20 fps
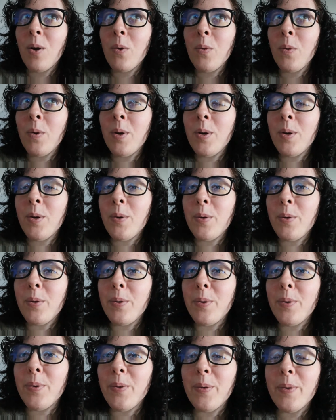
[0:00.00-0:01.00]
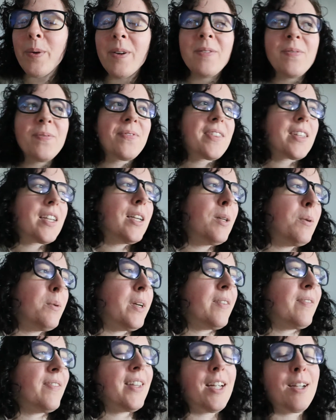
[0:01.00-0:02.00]
Woo!
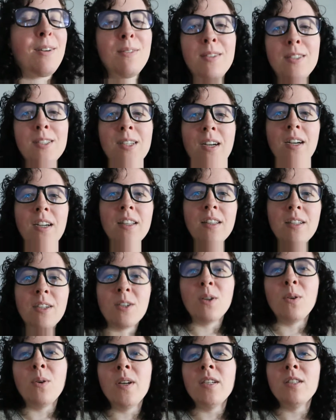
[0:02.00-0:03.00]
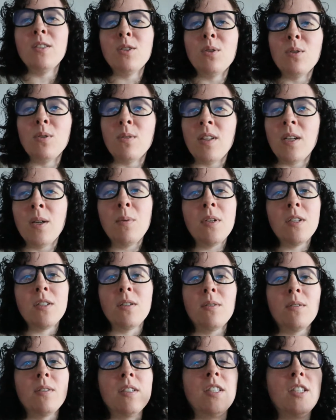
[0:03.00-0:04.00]
Anyway, everyone's gone. They're going to, they went
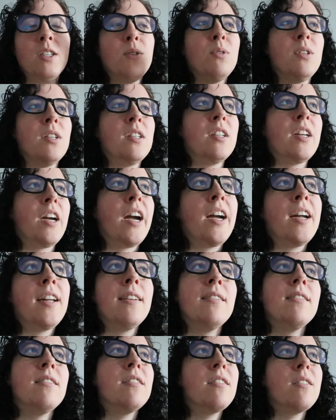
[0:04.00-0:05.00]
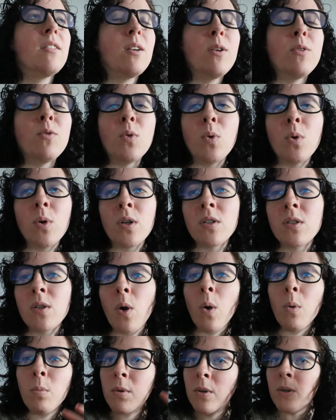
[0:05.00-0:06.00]
to a reunion. I, of course,
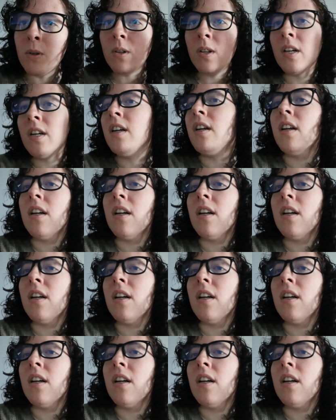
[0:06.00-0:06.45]
homegirl